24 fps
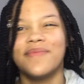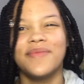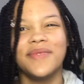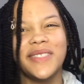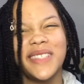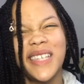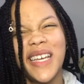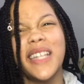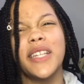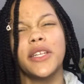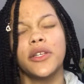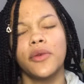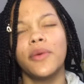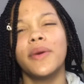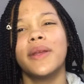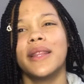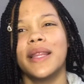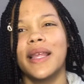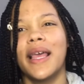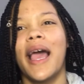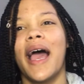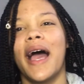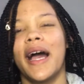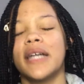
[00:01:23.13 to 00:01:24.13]

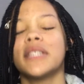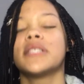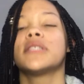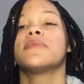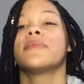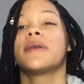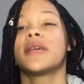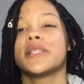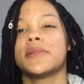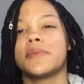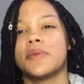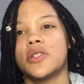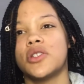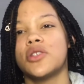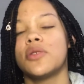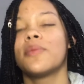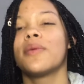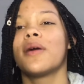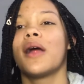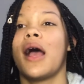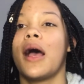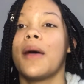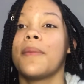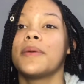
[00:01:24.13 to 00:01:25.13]
genuinely actually makes me super
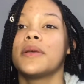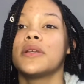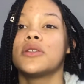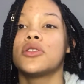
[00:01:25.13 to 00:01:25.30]
happy.